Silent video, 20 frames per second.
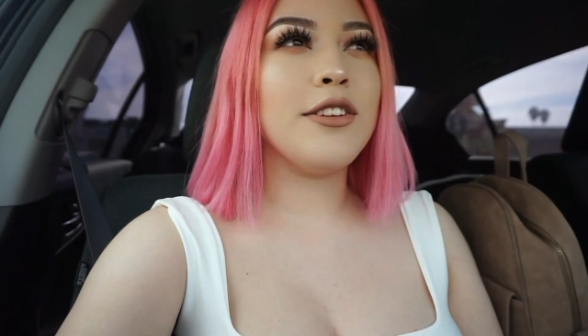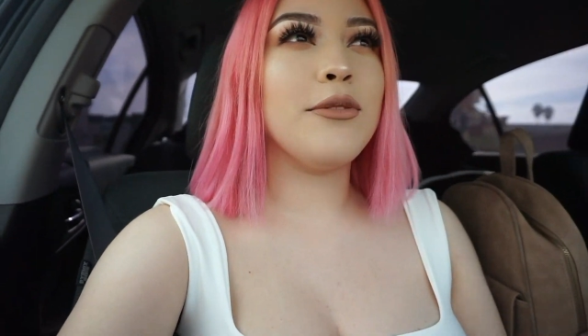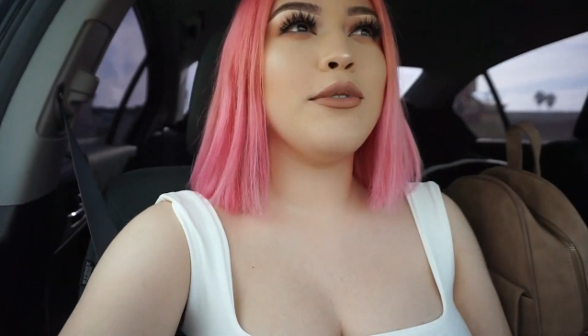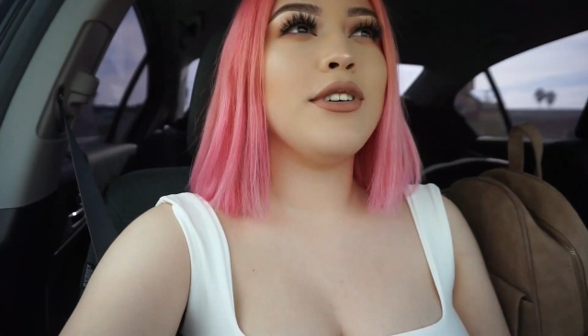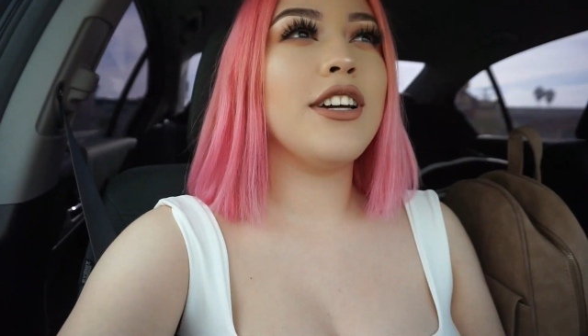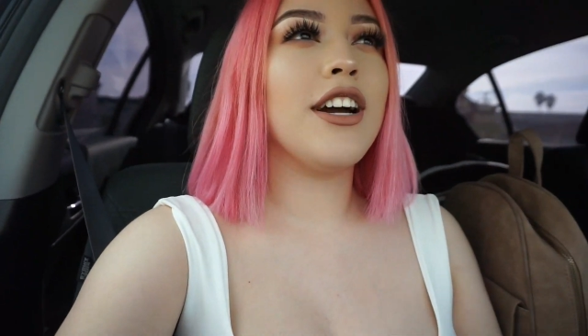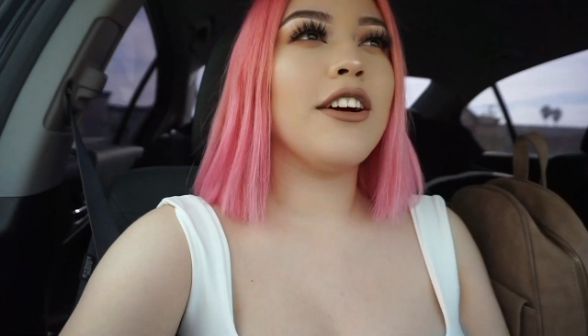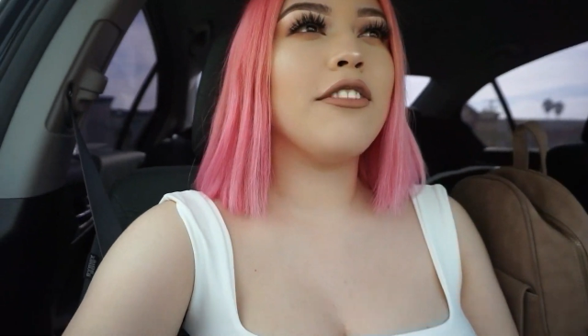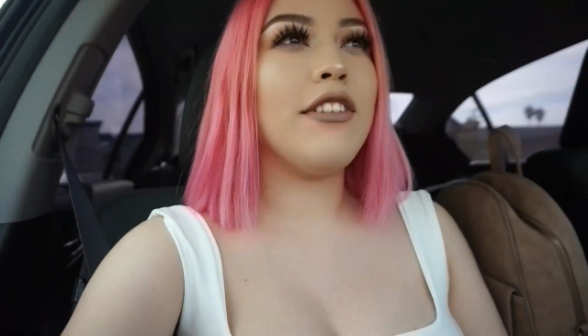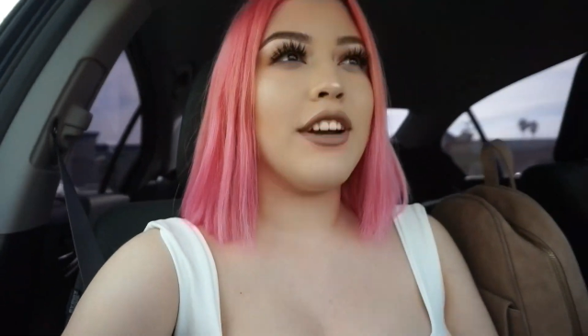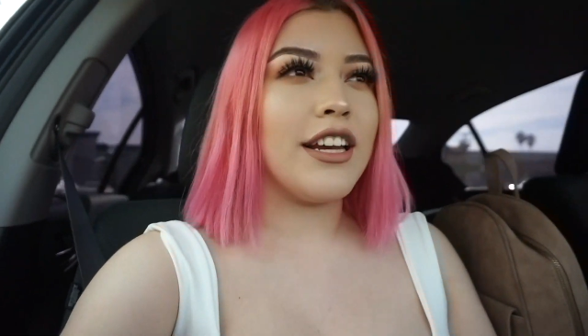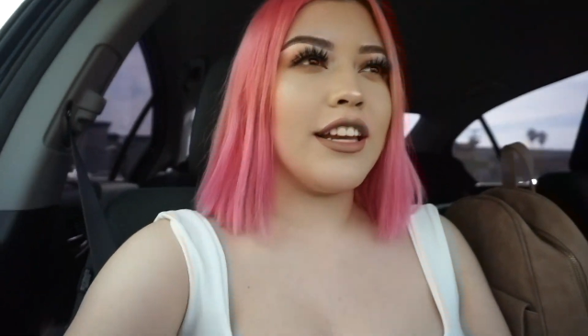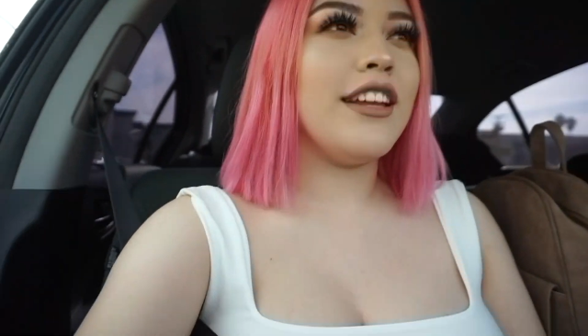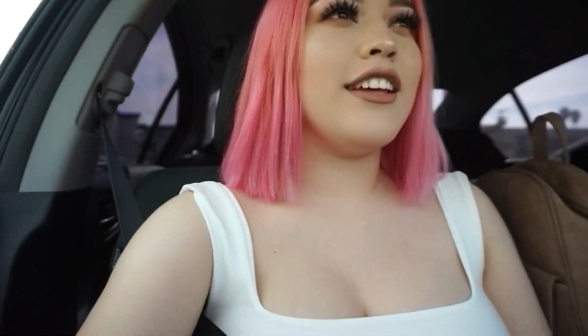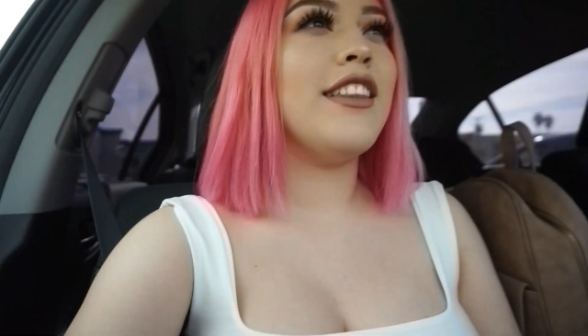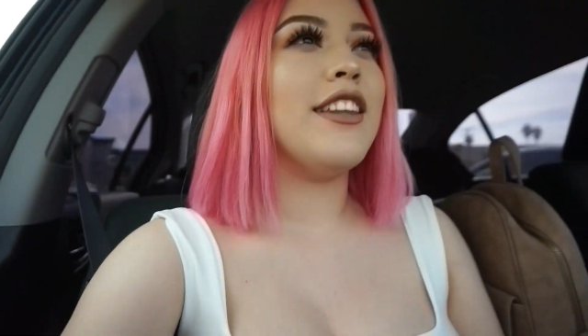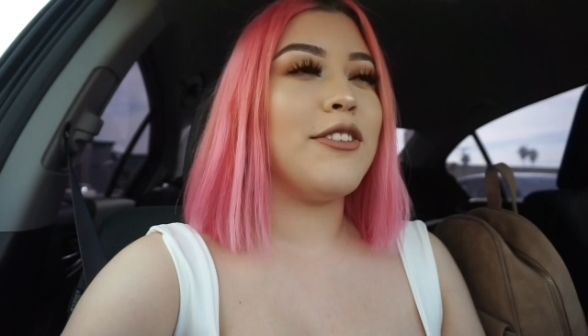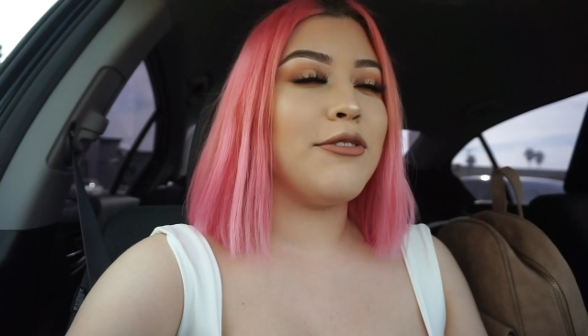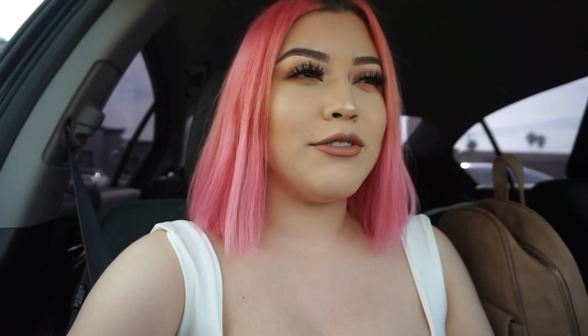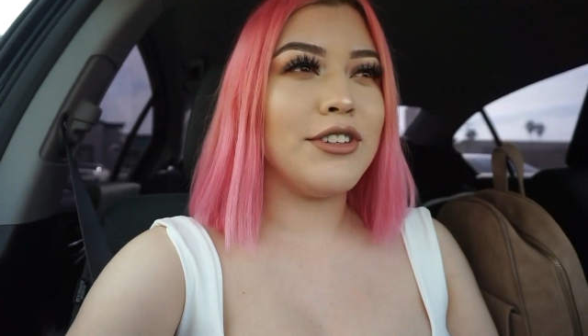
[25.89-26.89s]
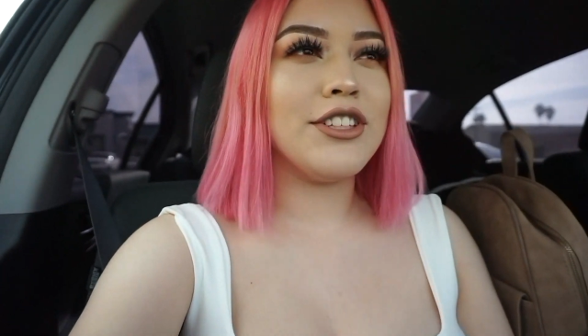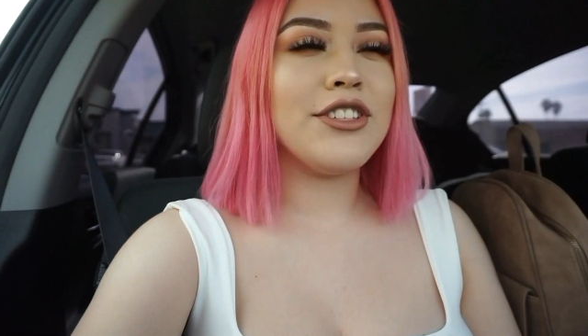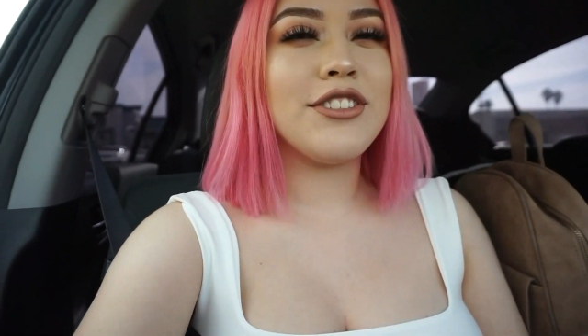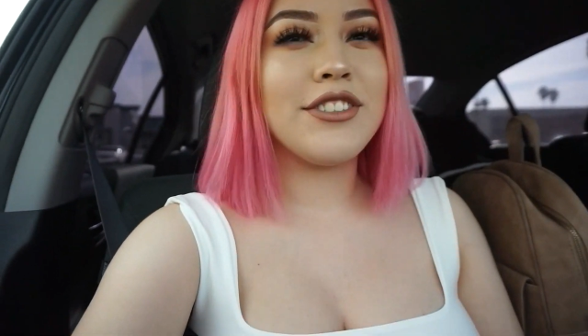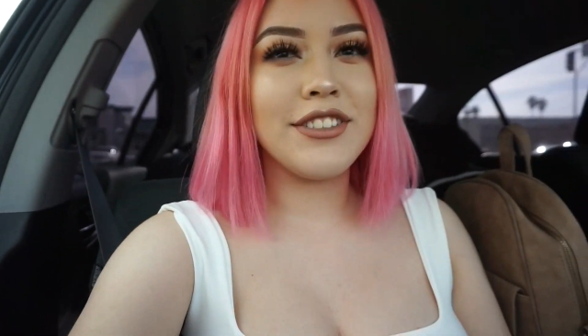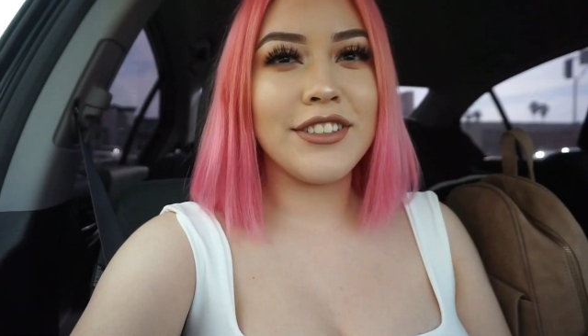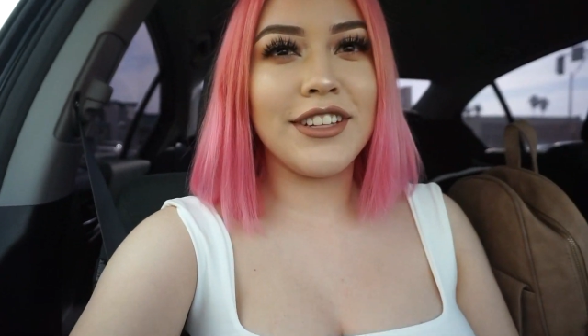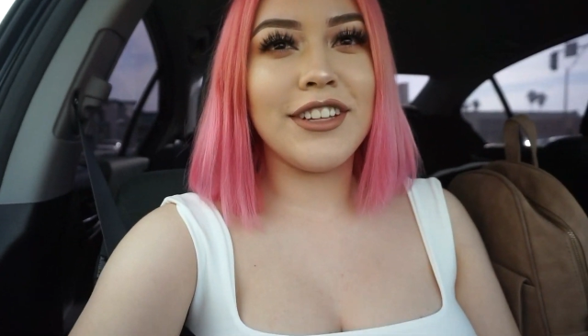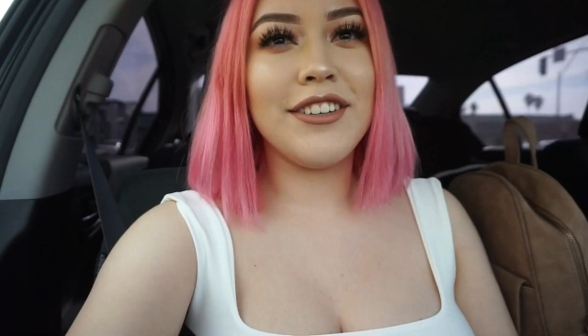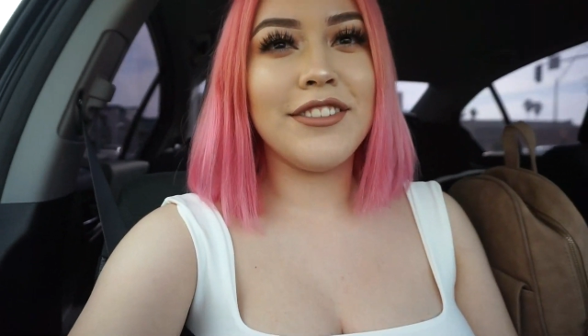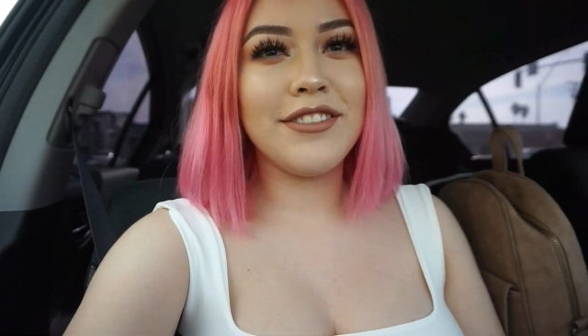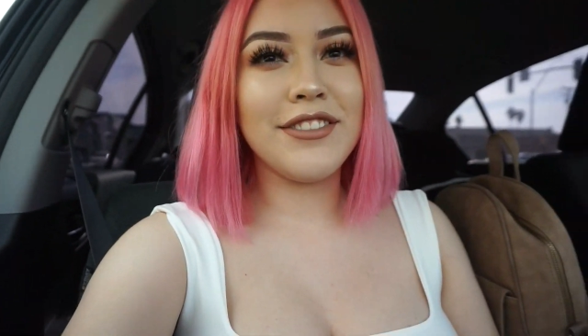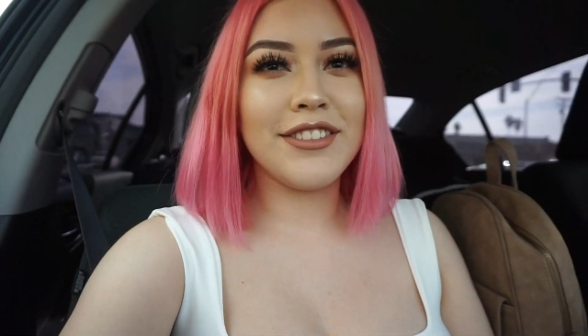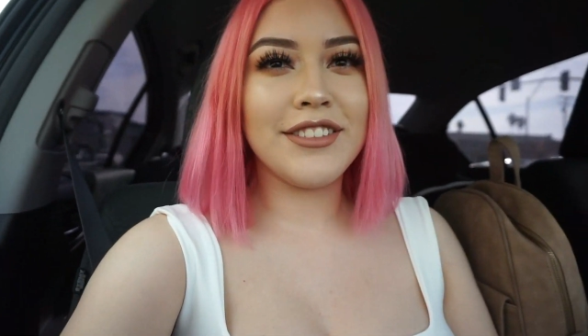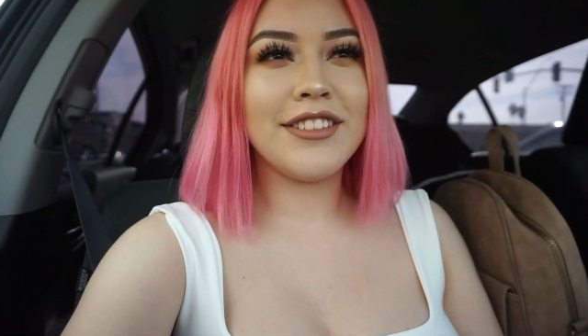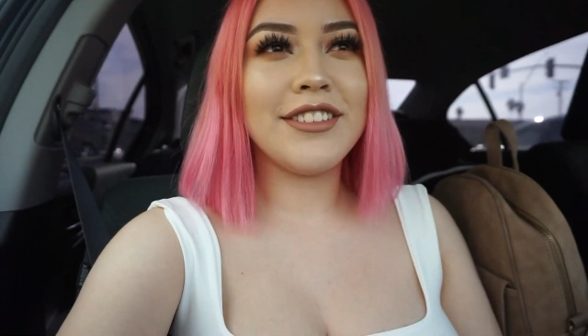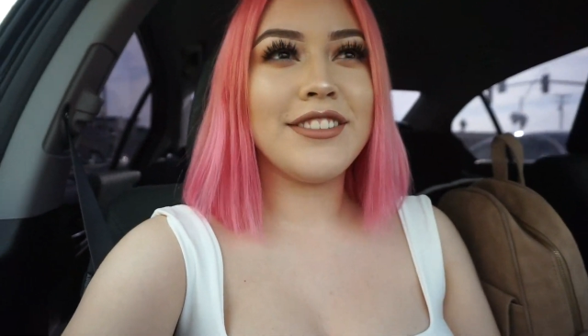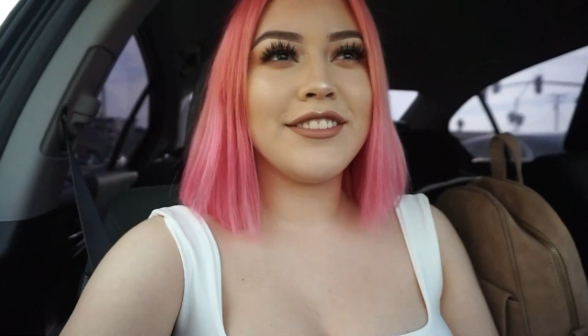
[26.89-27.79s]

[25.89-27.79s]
then we got ready and then we just left.